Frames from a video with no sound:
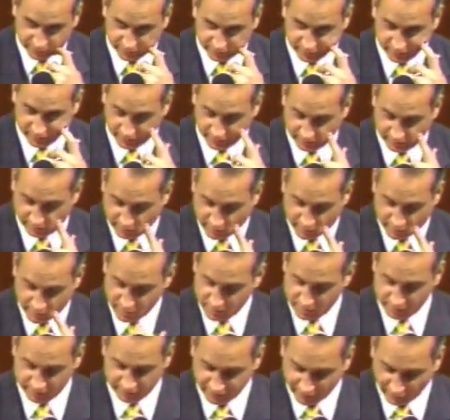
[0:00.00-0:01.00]
been
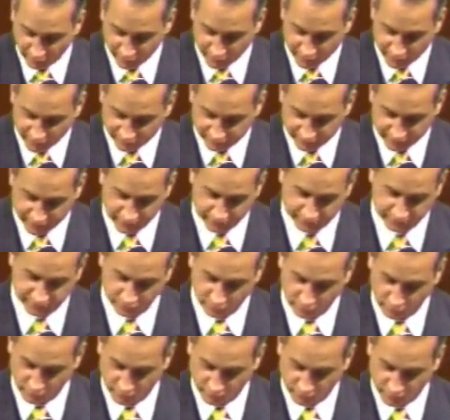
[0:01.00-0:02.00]
very easy
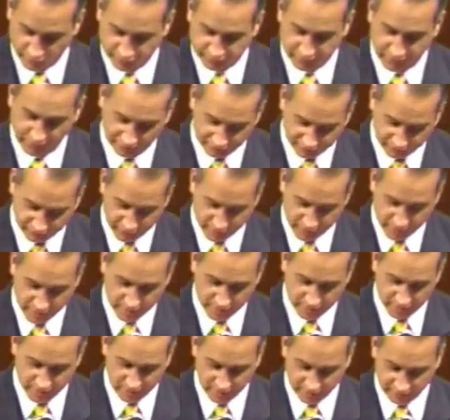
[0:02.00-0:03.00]
to work with, especially
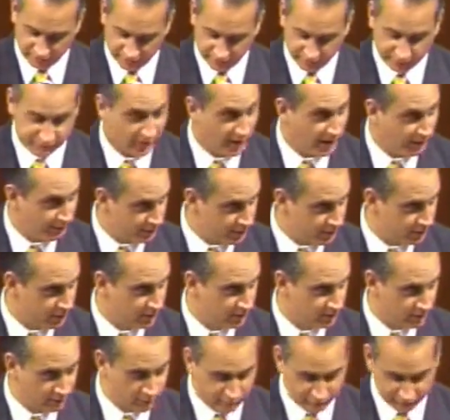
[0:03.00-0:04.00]
Jim
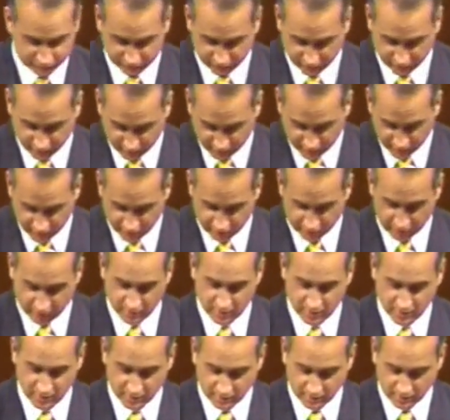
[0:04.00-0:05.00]
Timon, who's here,
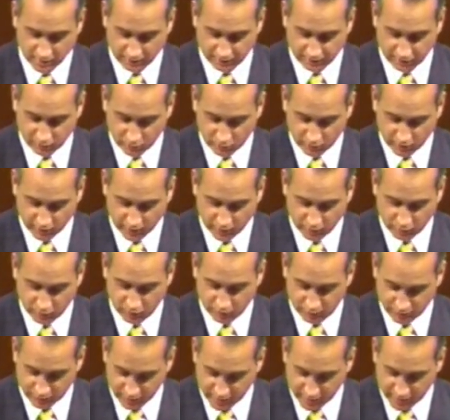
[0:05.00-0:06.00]
for working
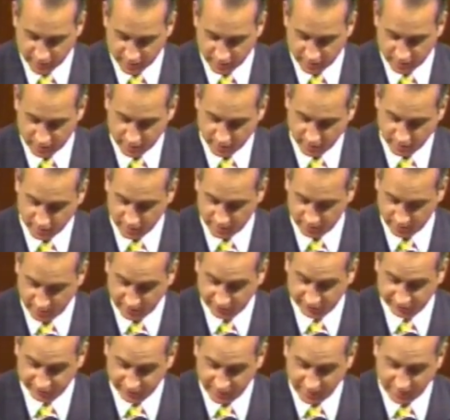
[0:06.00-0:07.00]
with me and
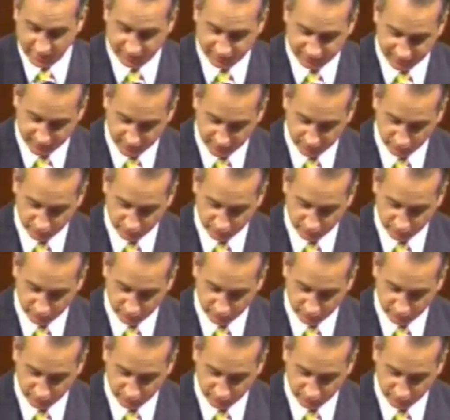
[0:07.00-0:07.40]
my staff,